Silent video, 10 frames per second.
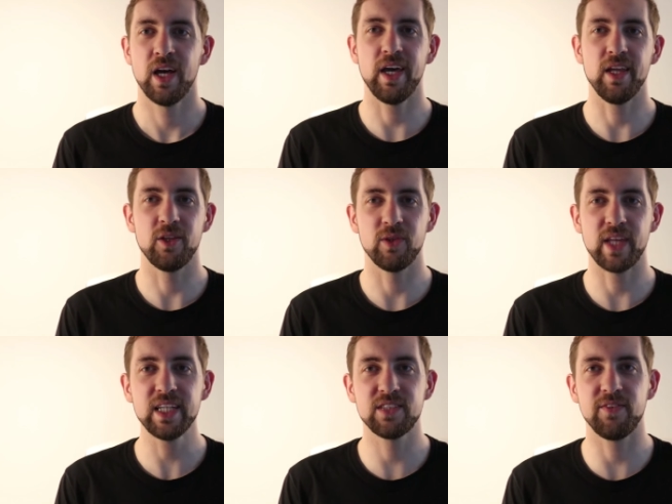In
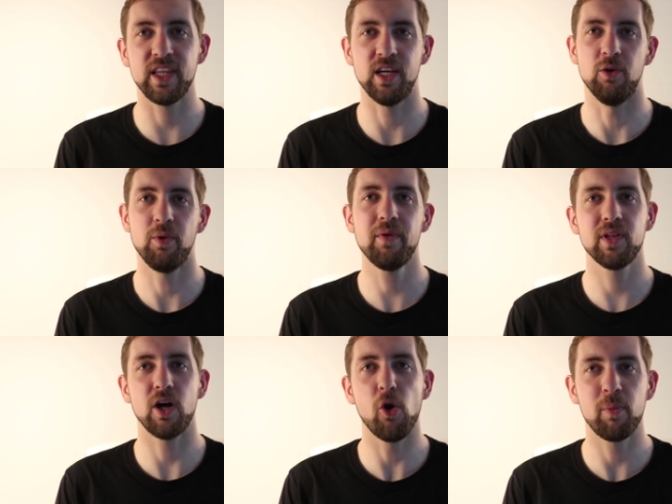today's video, we
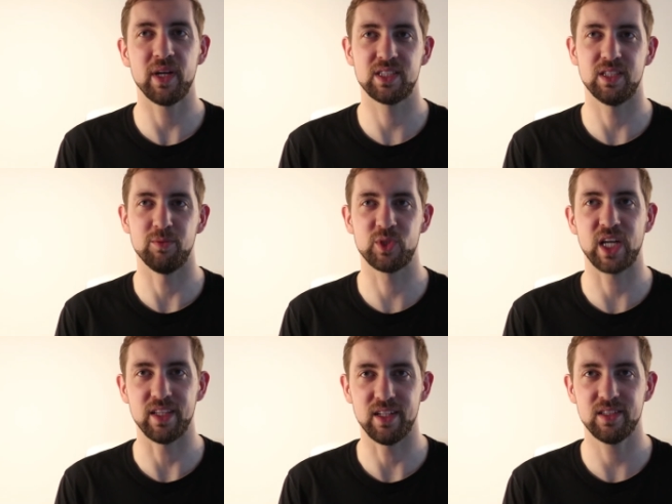will open some
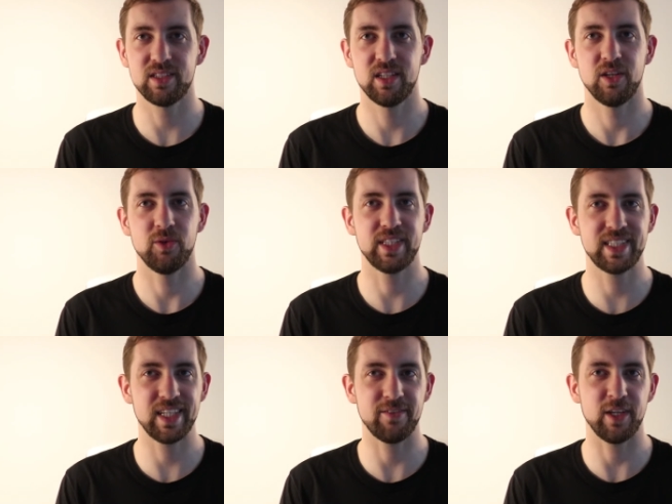channels,
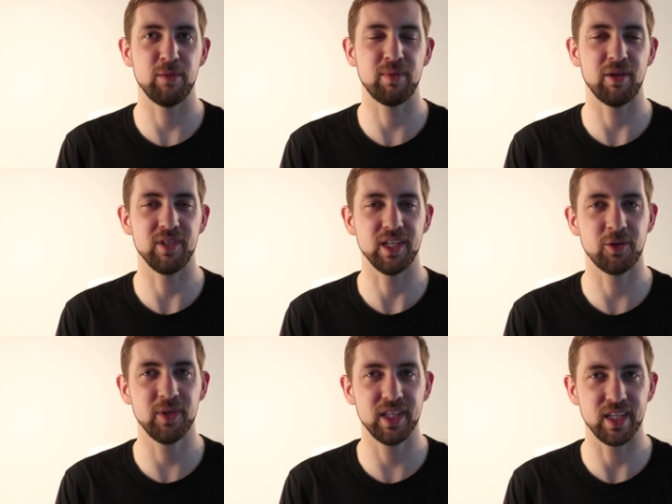receive inbound
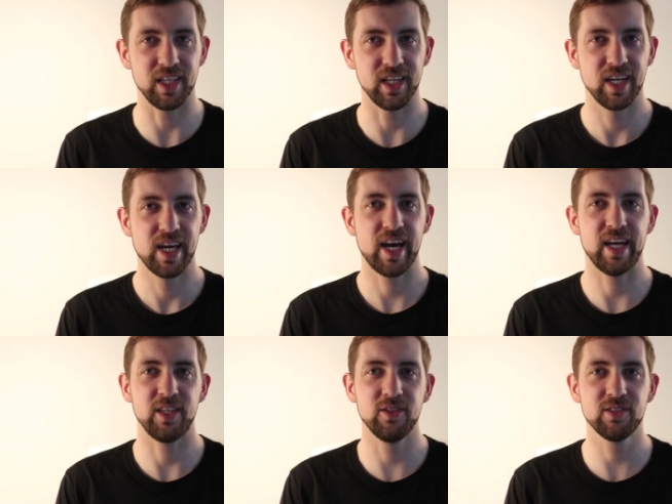liquidity,
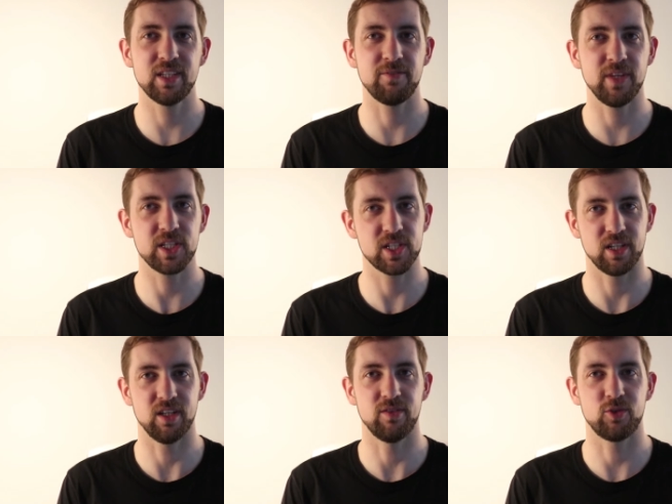and use the feature
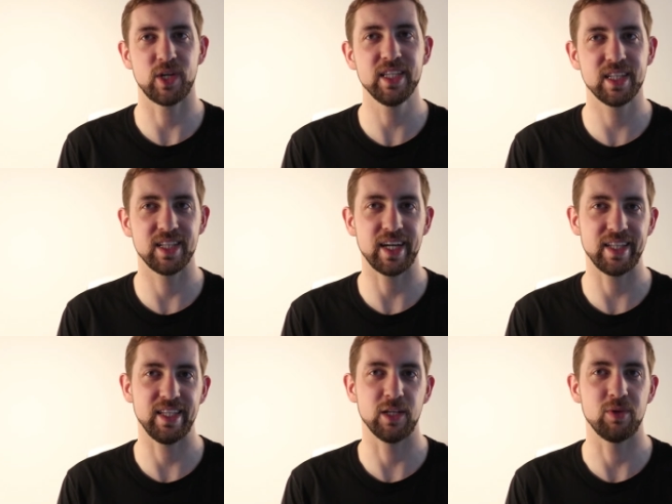of Write the
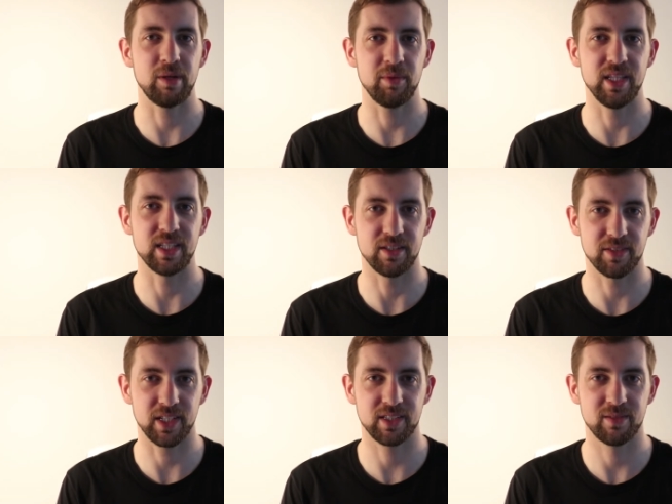Lightning web
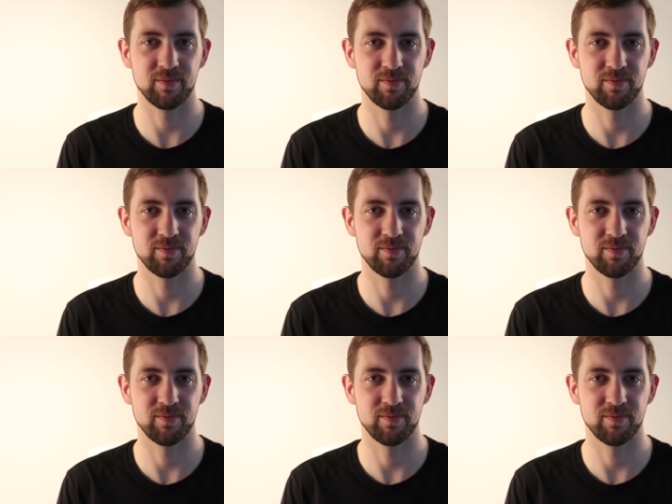interface.